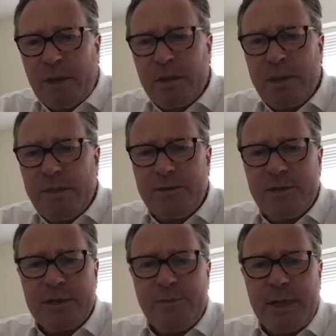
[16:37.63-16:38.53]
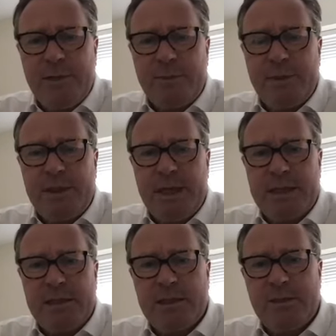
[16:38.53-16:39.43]
the evidence may not be there
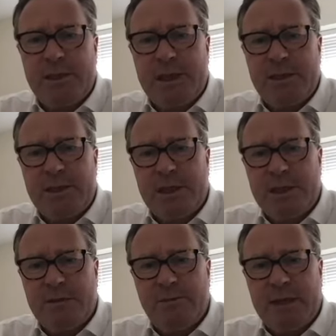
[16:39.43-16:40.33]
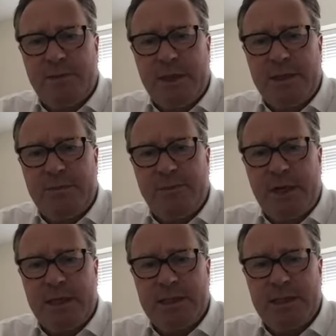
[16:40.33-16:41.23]
to substantiate a recommended
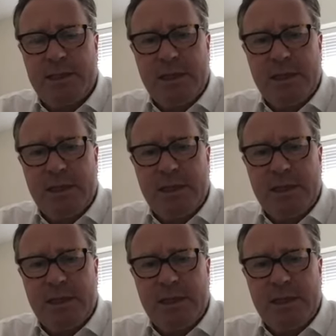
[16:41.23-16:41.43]
price.